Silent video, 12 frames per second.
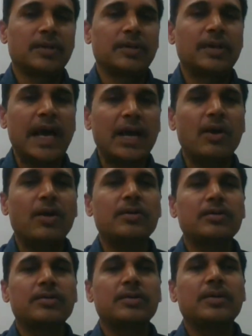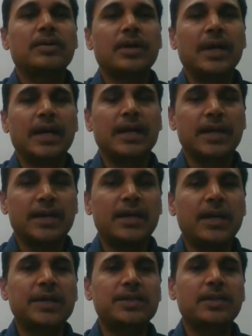dialogue and
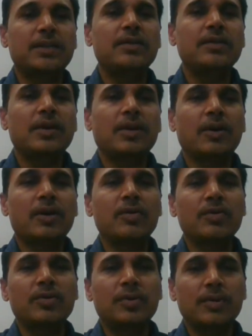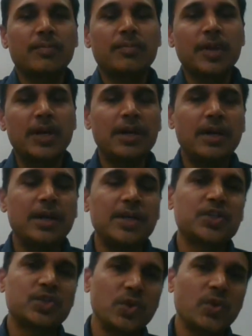interaction, or to build a
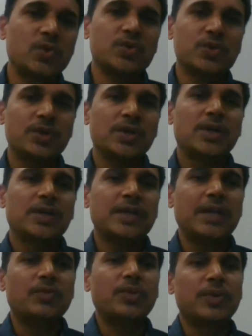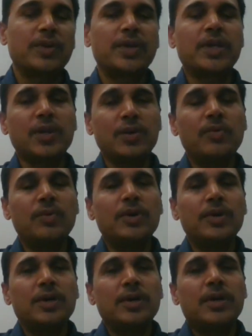discourse that would give
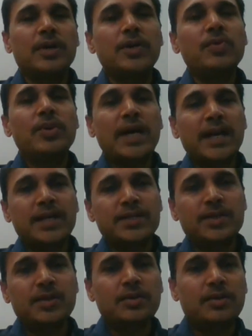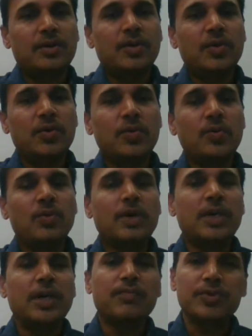new direction to
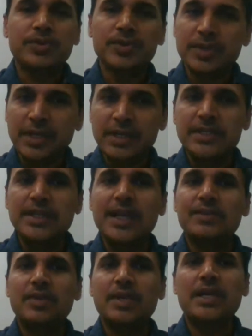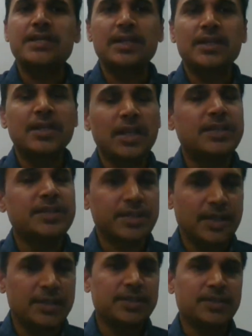refugee studies as well as Dalit
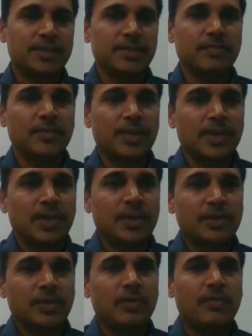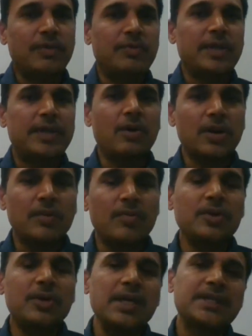studies. So when we talk
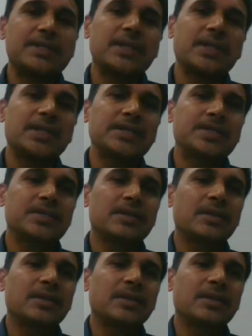about Dalit studies,